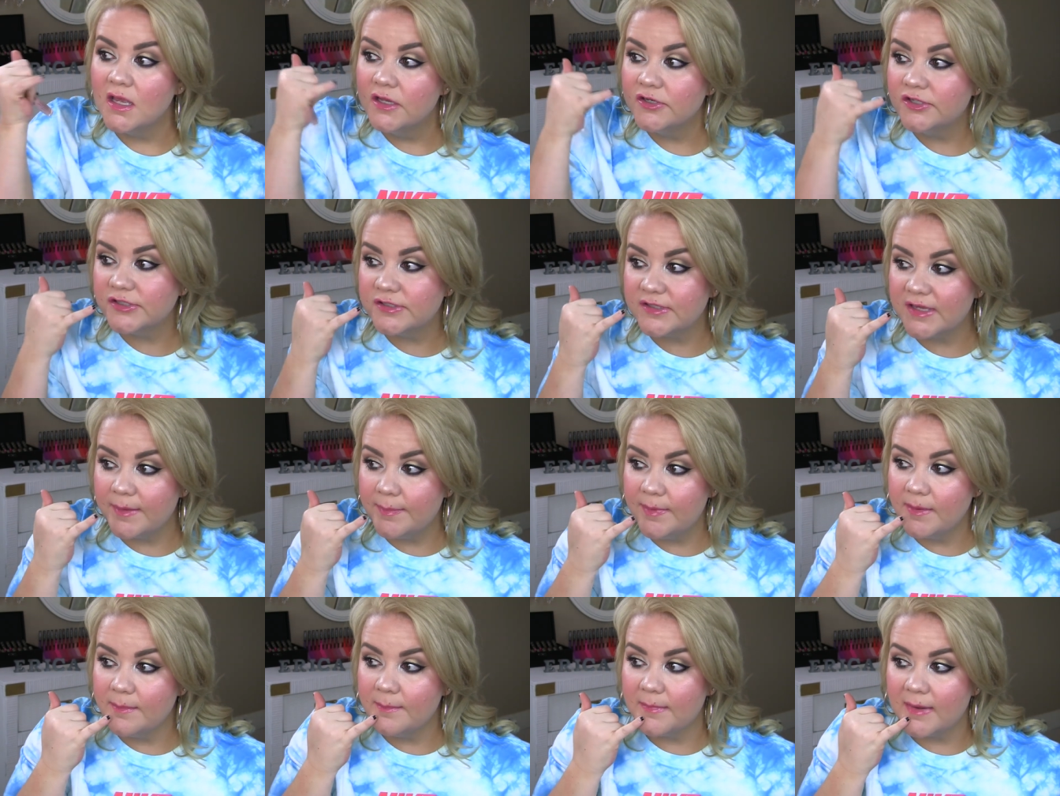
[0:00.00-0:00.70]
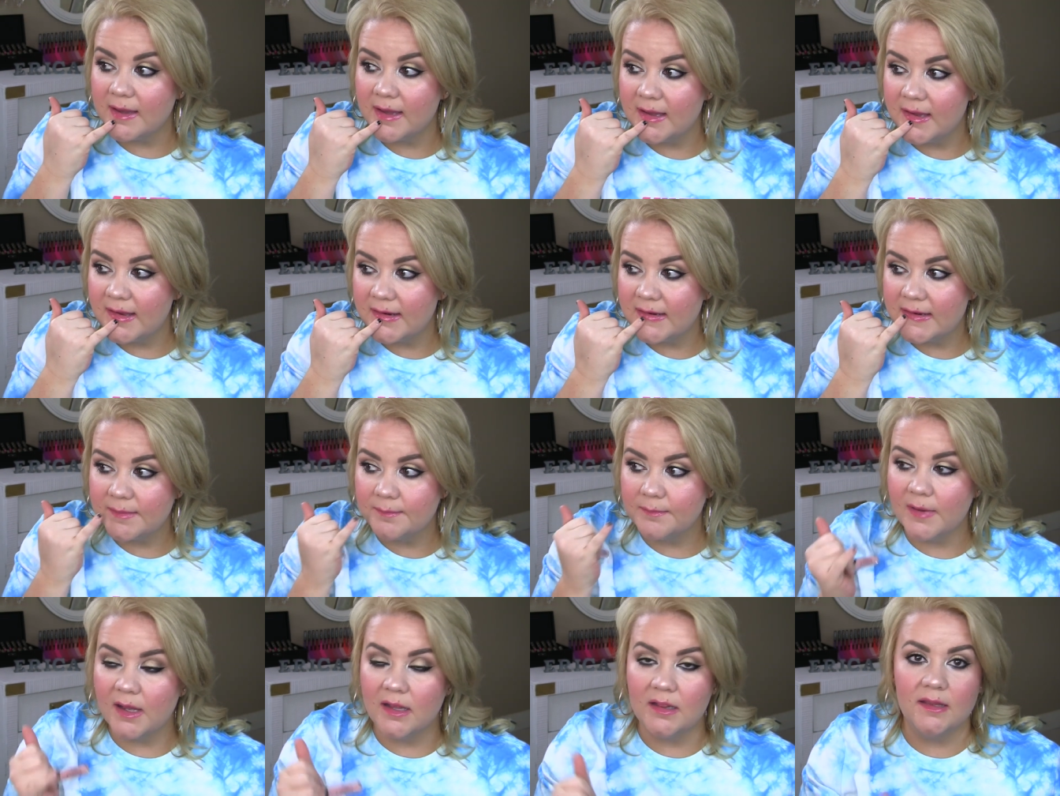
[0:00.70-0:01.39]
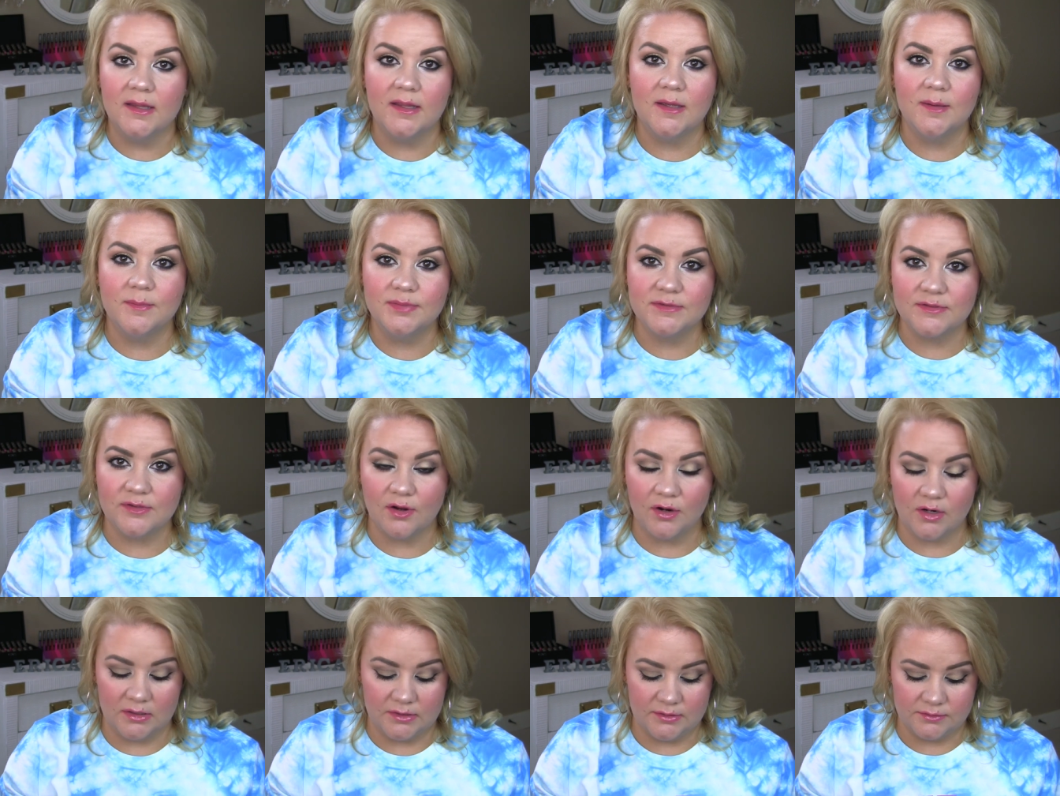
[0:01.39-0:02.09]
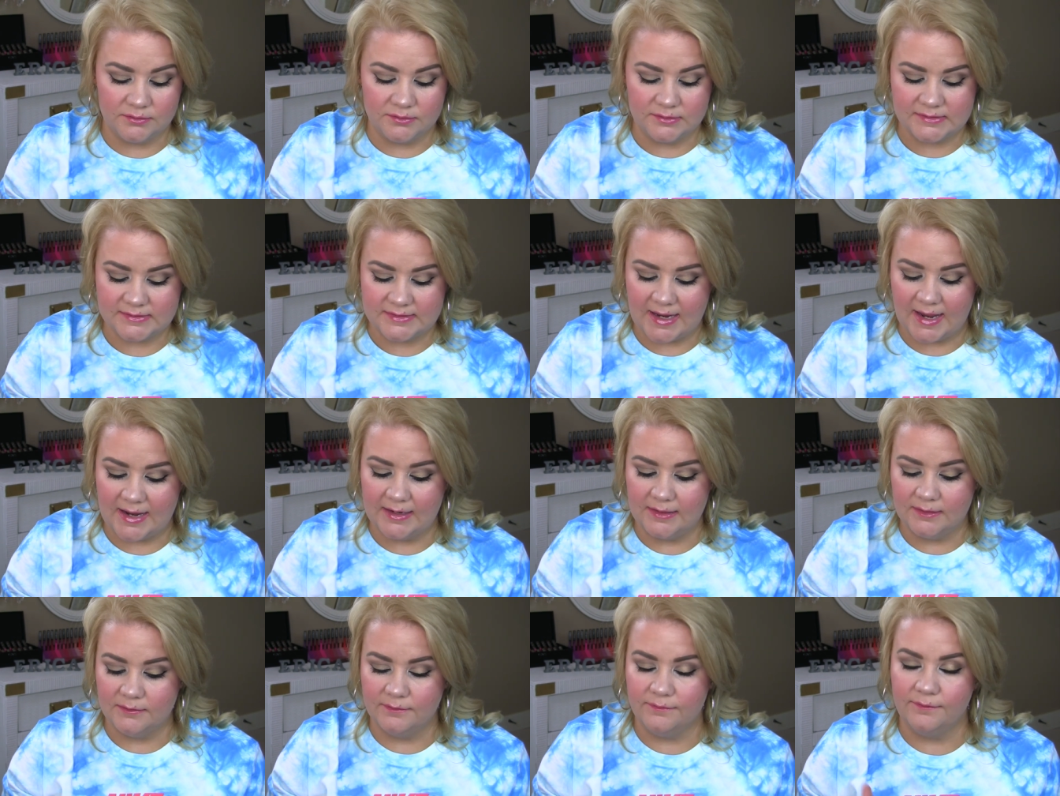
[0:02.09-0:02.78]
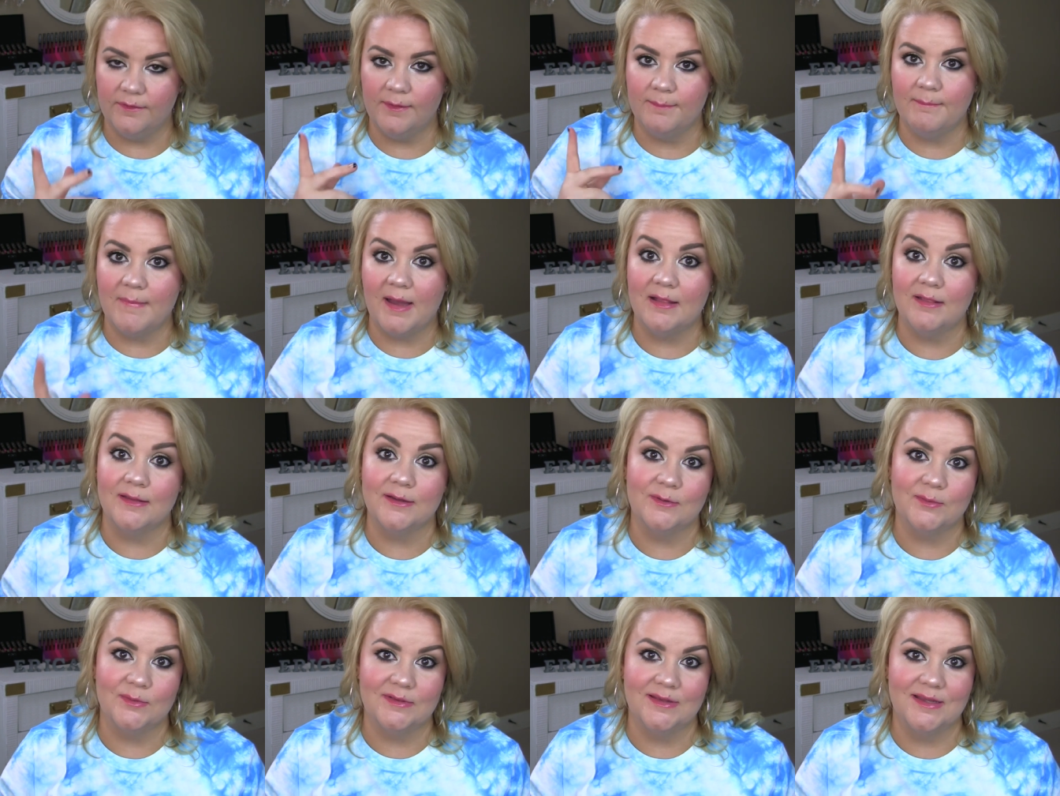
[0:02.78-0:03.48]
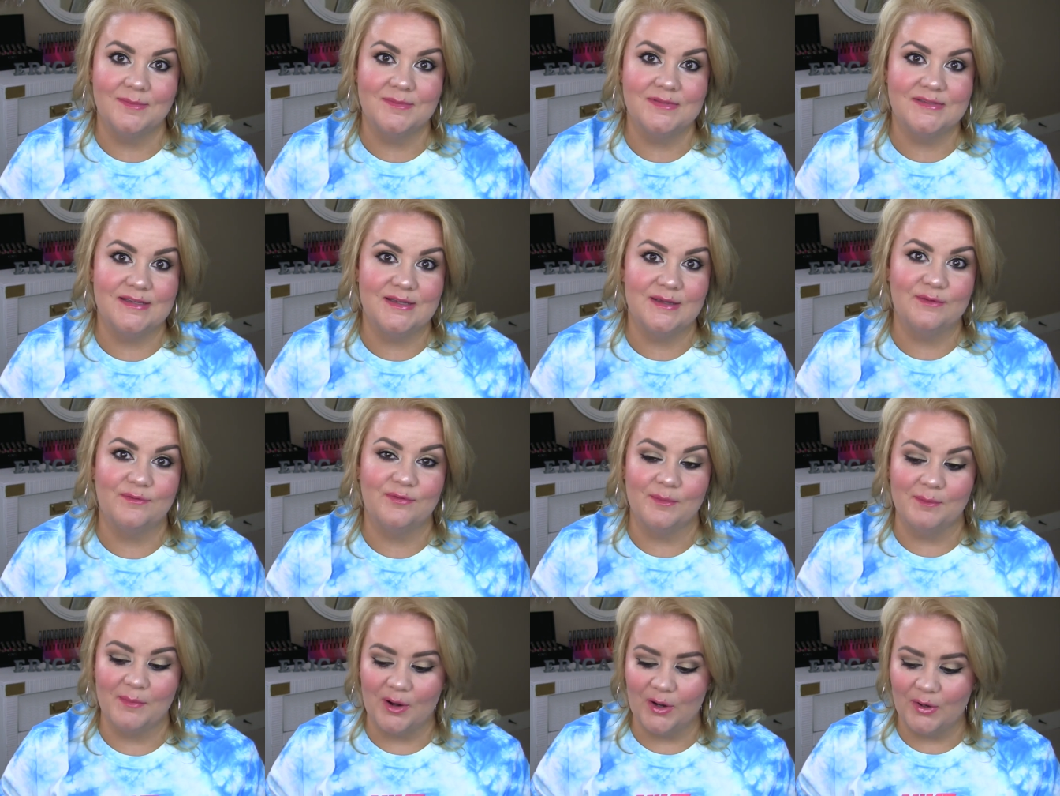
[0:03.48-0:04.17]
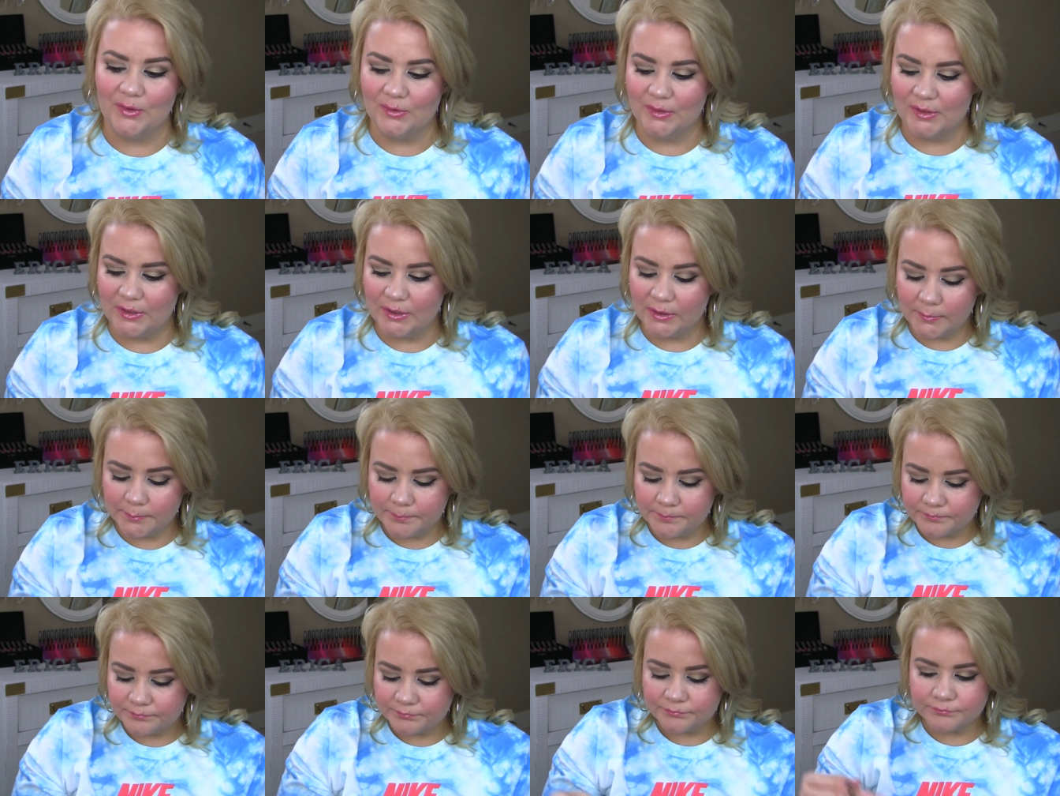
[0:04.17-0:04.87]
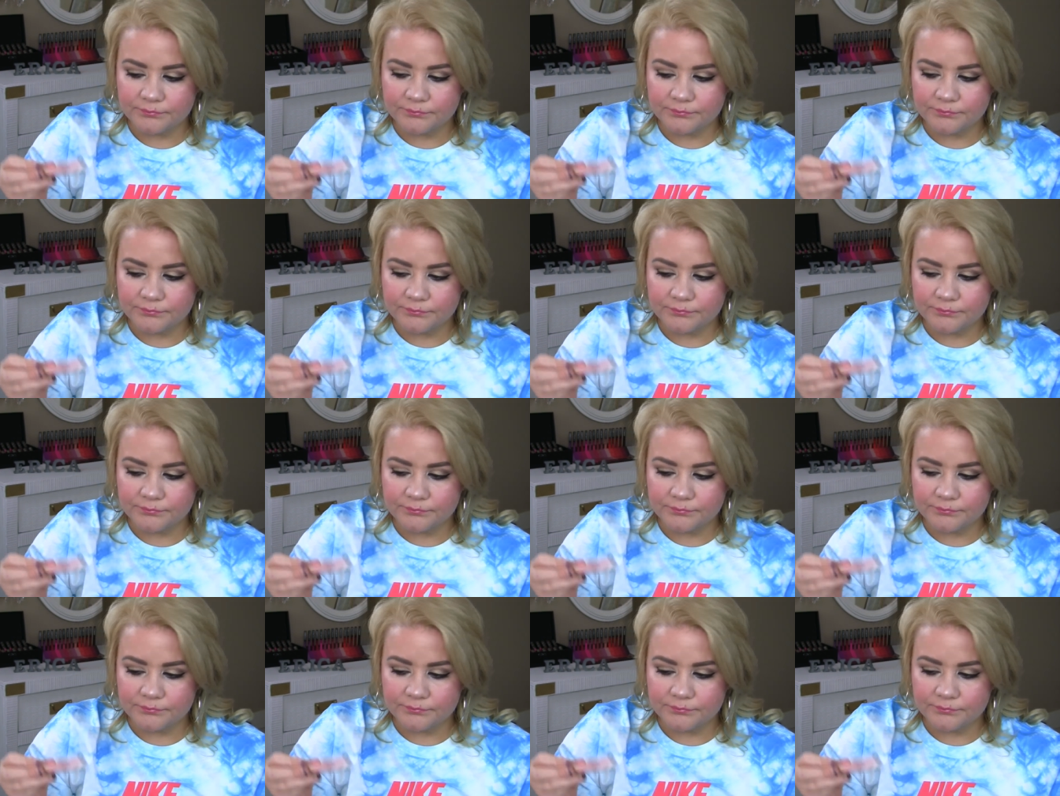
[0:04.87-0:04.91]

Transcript: Just keep in mind, my lips are a little stained from my liquid lipstick from earlier.